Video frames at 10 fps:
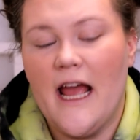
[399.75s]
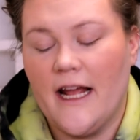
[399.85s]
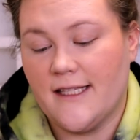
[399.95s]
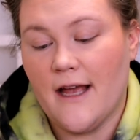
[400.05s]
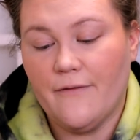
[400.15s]

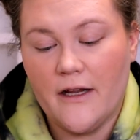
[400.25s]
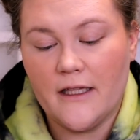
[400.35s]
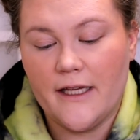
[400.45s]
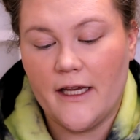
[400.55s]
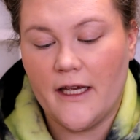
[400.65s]
It's
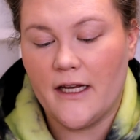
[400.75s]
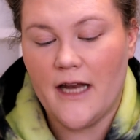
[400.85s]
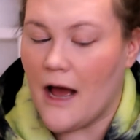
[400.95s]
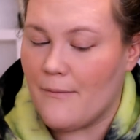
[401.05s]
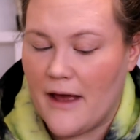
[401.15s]
definitely
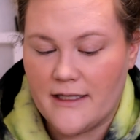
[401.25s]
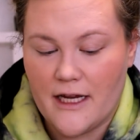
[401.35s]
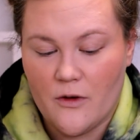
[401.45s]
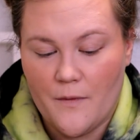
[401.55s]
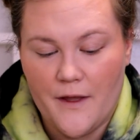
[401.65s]
not meant,
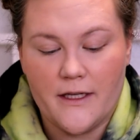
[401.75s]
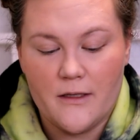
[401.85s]
I don't think,